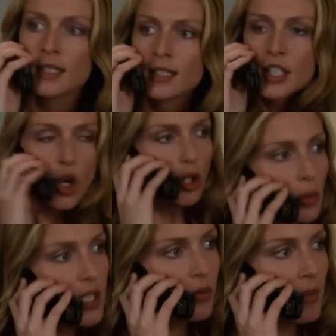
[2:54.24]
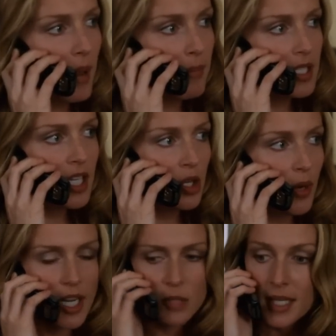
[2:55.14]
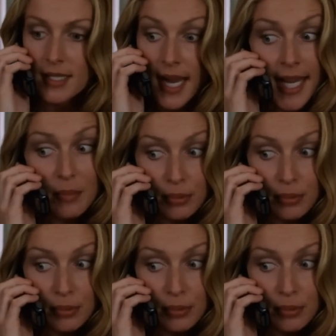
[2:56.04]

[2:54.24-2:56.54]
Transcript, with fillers: for all the unsolved cases linking back to them,